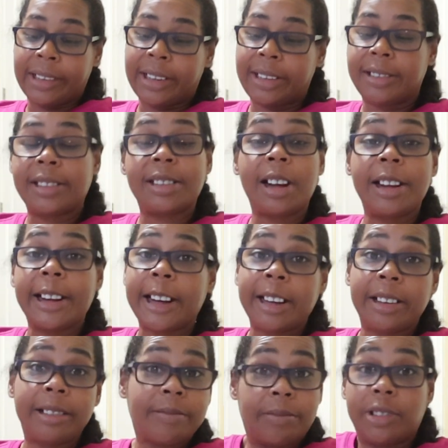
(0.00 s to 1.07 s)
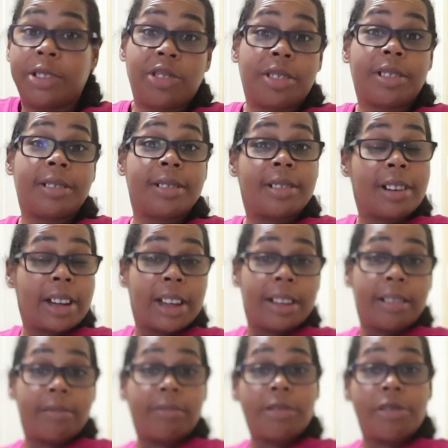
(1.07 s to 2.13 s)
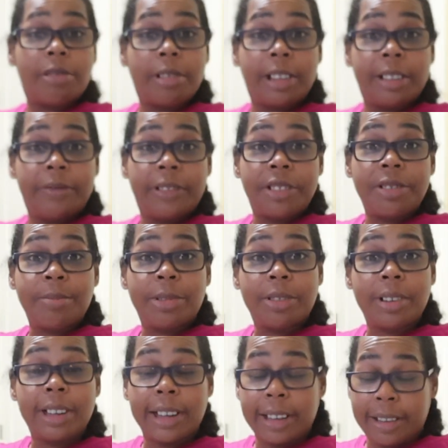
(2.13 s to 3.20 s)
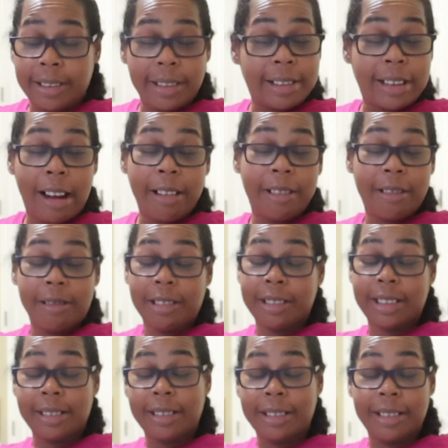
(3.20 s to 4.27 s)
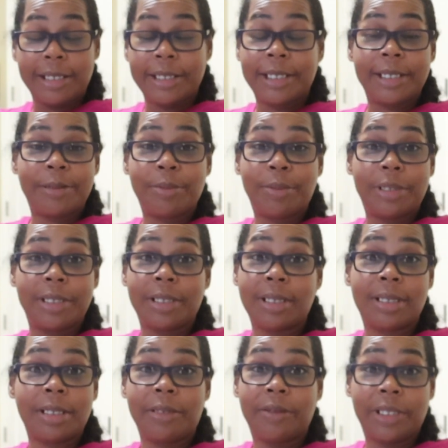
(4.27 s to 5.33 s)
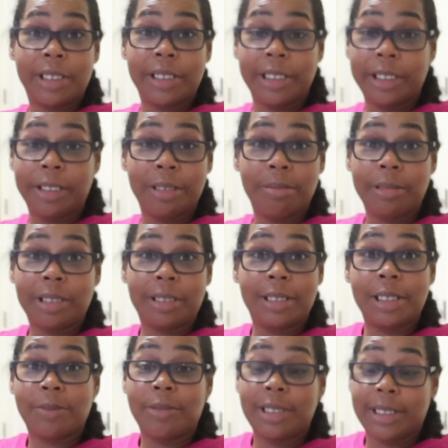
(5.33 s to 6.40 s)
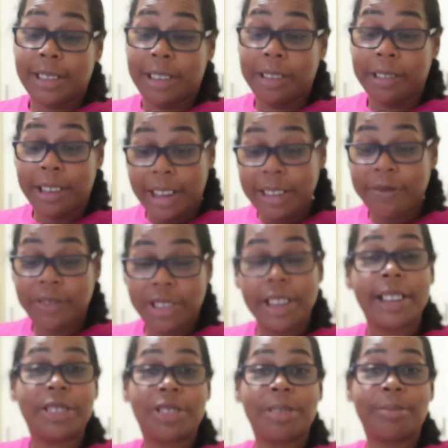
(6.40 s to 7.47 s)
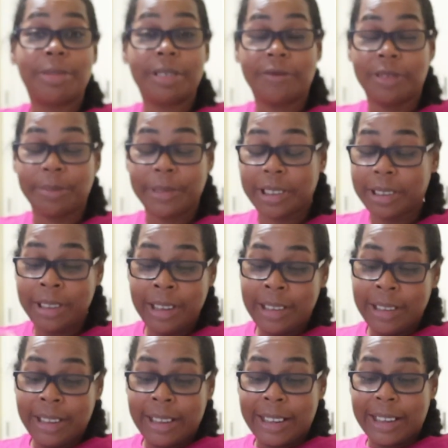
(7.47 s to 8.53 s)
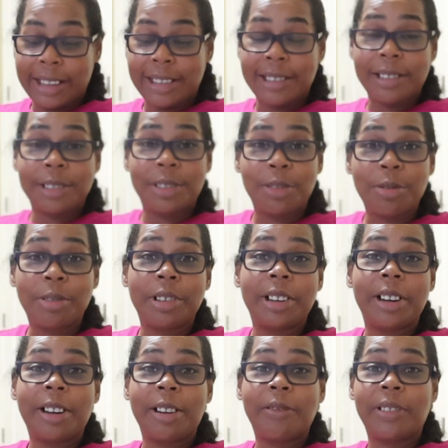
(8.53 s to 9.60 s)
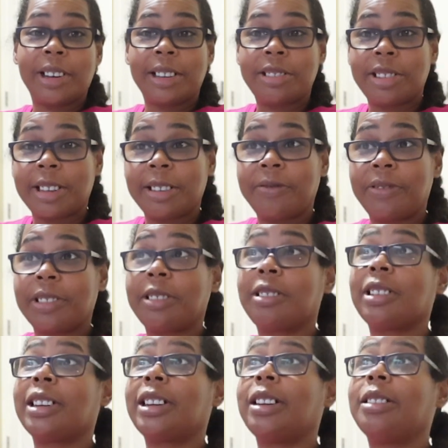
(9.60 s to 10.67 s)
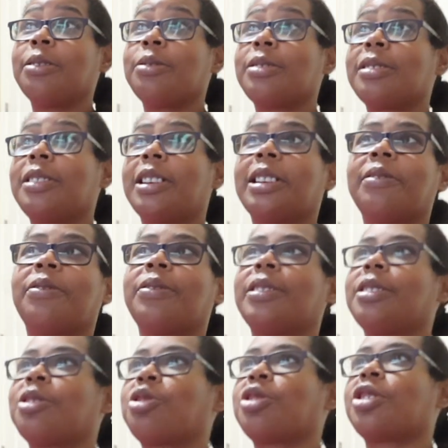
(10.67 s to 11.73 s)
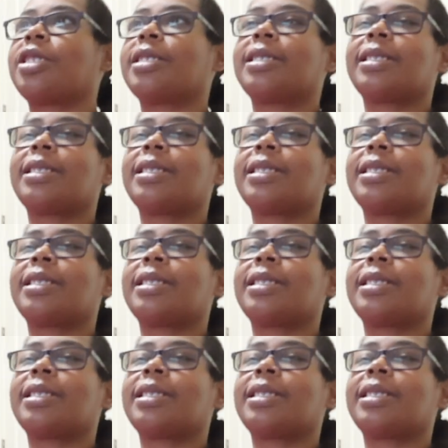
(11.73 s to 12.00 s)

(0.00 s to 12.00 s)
it's just a literary fiction book, and I thought this was a very good book. This was a life-changing book for me. It's the story of A.J. Thickery, whose life is